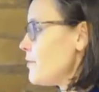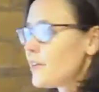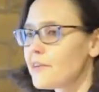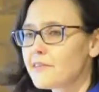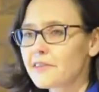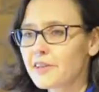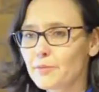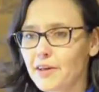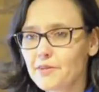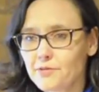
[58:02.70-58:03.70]
varies a little
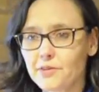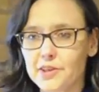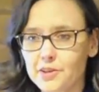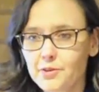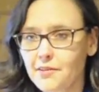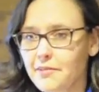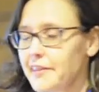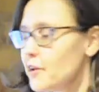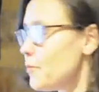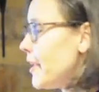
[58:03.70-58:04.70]
bit for you. I
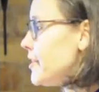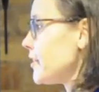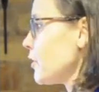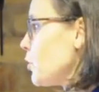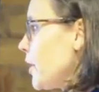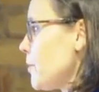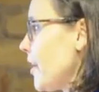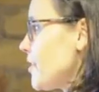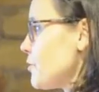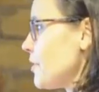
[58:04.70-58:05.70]
find that mine didn't quite
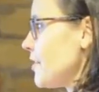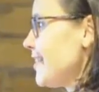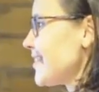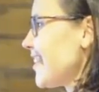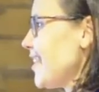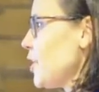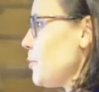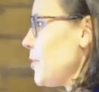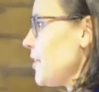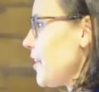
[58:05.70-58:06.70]
match with this,
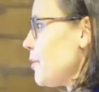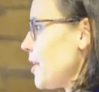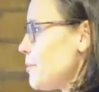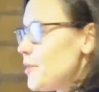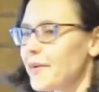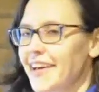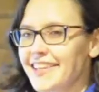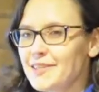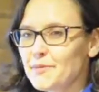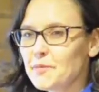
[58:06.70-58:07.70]
but that might be my
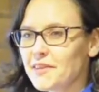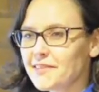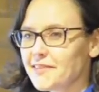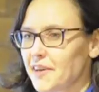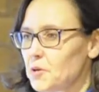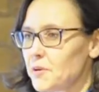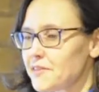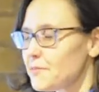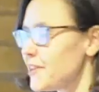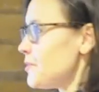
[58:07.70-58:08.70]
age. Maybe this is how it was
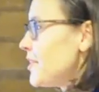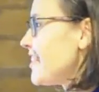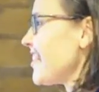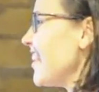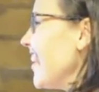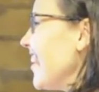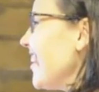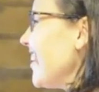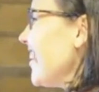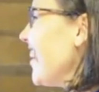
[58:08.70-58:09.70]
in my 20s.
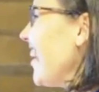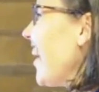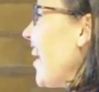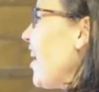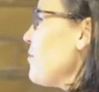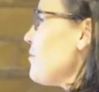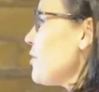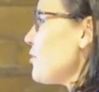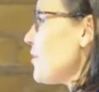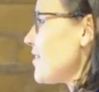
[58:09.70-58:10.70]

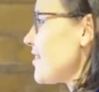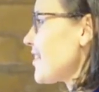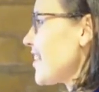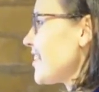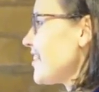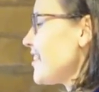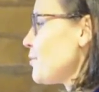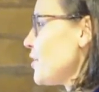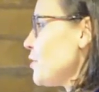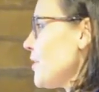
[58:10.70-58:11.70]
First phase of the cycle is when you're